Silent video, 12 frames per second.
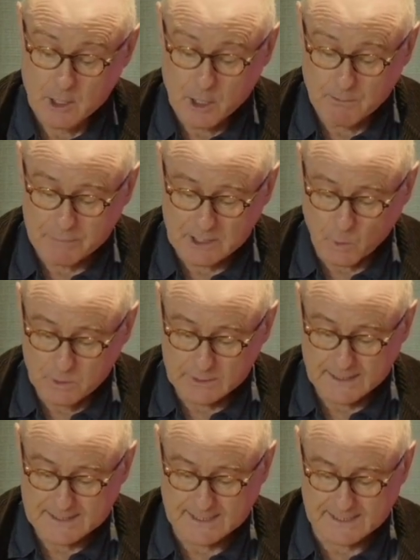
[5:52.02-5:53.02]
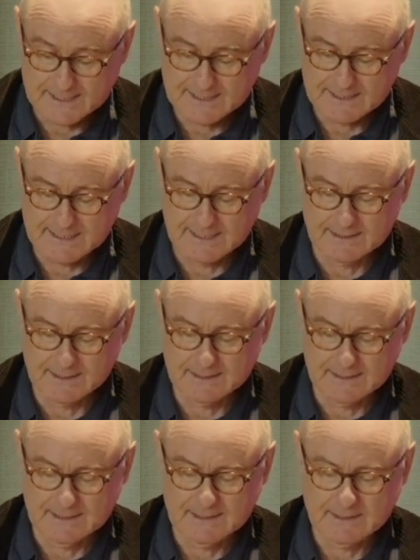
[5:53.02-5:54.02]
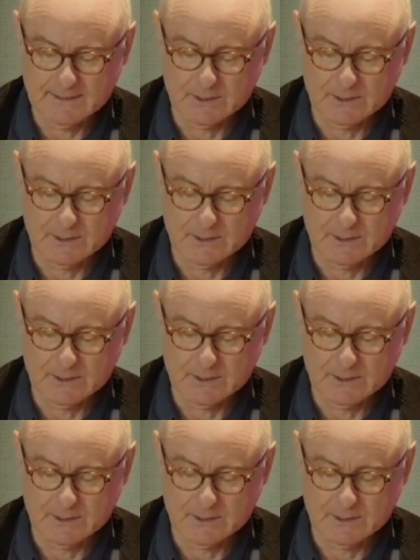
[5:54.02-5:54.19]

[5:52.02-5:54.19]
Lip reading: But I will contest the idea